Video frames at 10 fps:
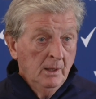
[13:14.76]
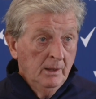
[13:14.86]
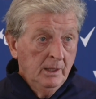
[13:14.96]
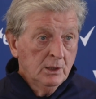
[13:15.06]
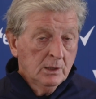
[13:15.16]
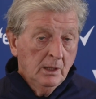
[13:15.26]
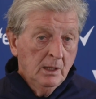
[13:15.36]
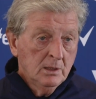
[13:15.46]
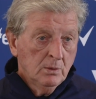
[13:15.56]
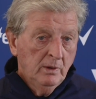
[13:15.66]
these
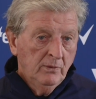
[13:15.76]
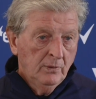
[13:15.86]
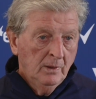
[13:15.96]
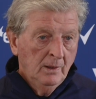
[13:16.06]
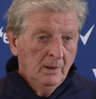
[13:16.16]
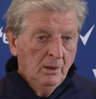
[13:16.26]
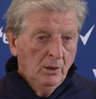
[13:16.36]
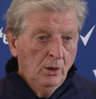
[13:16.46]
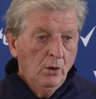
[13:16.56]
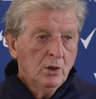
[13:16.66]
days we've
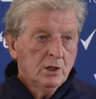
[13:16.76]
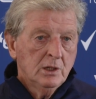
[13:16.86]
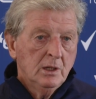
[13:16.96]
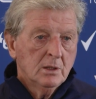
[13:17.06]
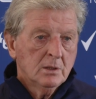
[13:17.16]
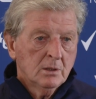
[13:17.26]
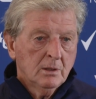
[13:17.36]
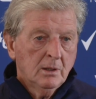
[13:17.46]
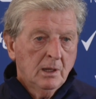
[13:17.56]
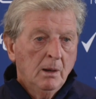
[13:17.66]
long since
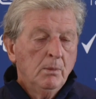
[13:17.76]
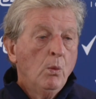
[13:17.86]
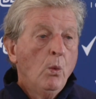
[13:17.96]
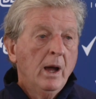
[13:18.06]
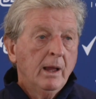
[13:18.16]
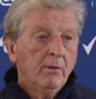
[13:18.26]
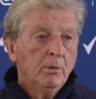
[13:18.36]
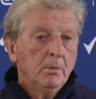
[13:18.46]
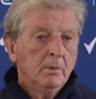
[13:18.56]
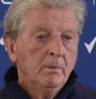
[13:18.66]
come away
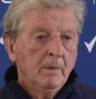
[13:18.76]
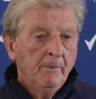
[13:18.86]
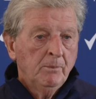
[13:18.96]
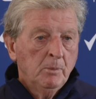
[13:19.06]
from